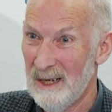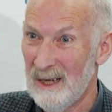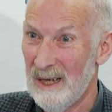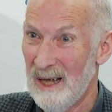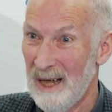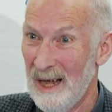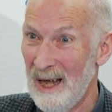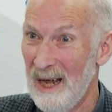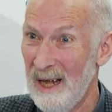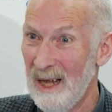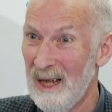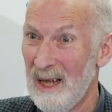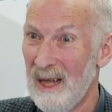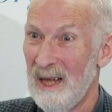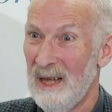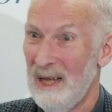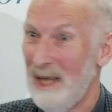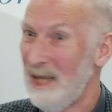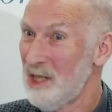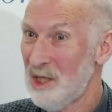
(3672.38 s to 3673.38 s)
Okay?
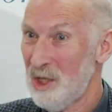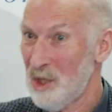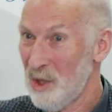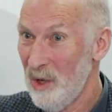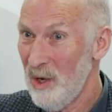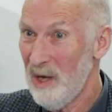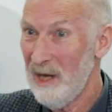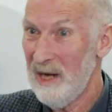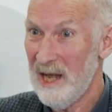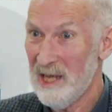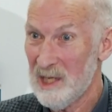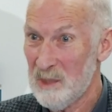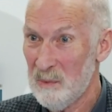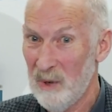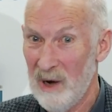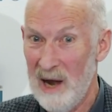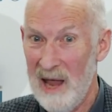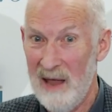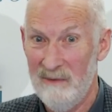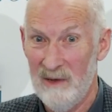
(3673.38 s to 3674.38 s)
It's true it has
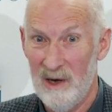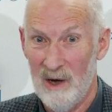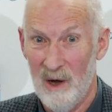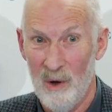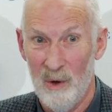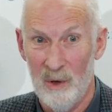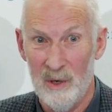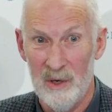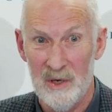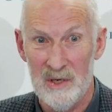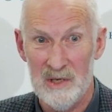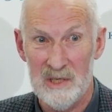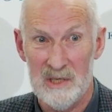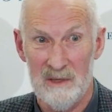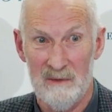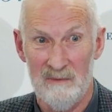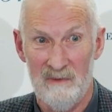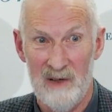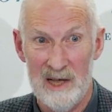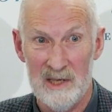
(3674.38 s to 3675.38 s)
private owners,
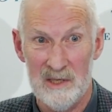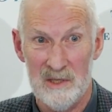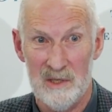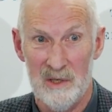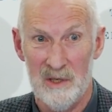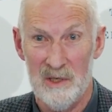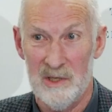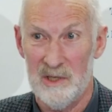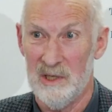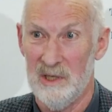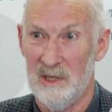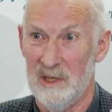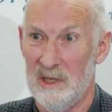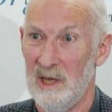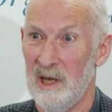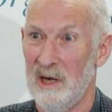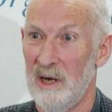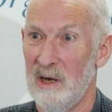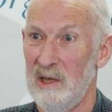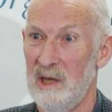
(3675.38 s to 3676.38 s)
investors, and
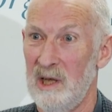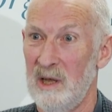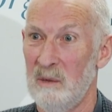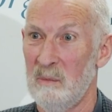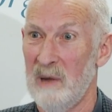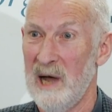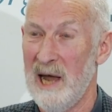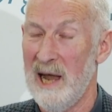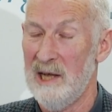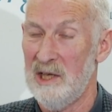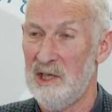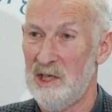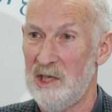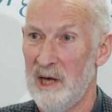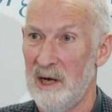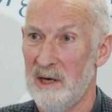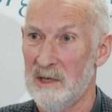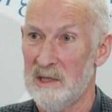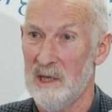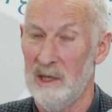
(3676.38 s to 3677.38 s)
you know you can buy its
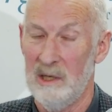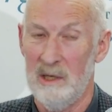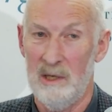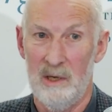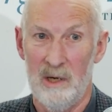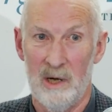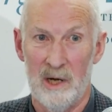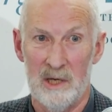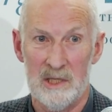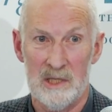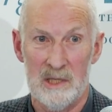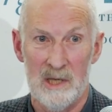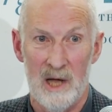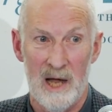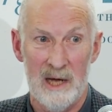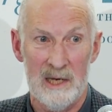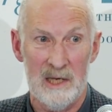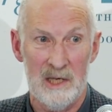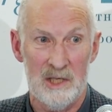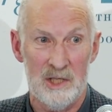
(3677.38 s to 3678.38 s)
shares on the New York
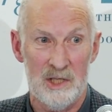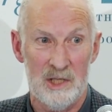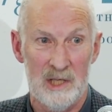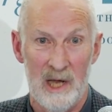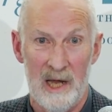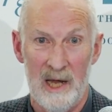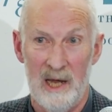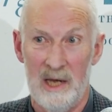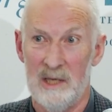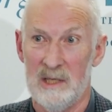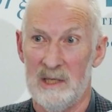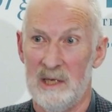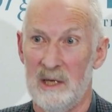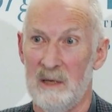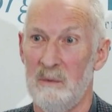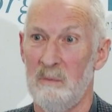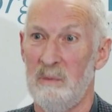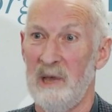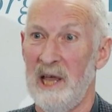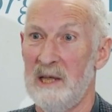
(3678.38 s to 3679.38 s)
Stock Exchange and
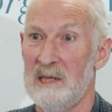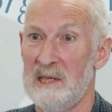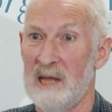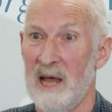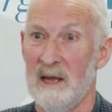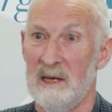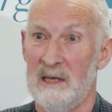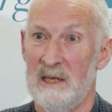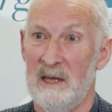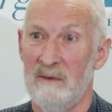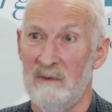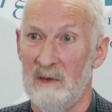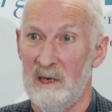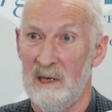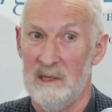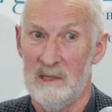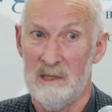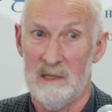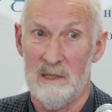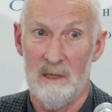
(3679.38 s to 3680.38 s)
it pays out
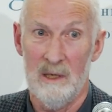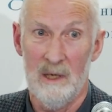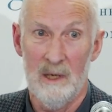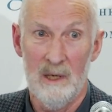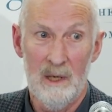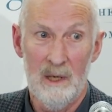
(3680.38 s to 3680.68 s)
dividends to